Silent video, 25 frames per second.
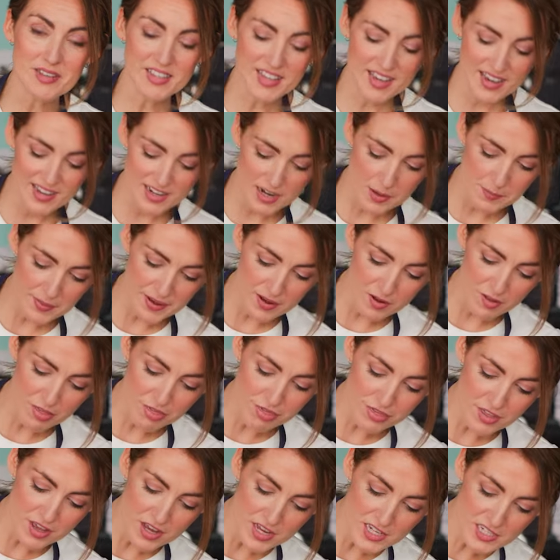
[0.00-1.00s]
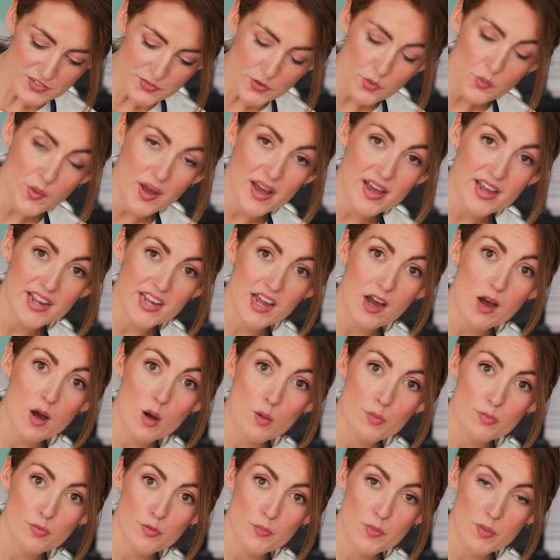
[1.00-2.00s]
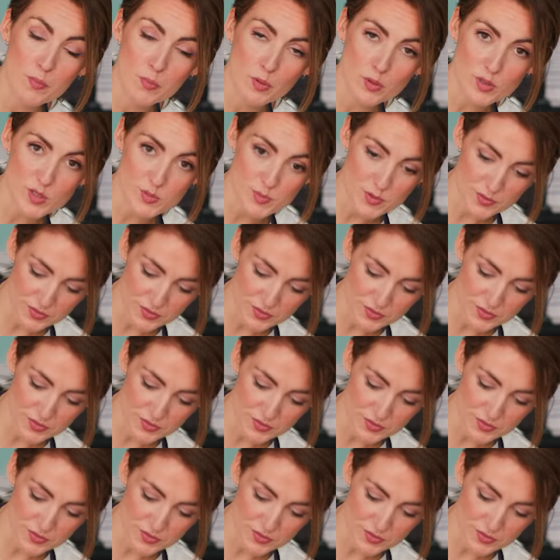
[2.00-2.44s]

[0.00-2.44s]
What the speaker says: again about a third of a way up from the bottom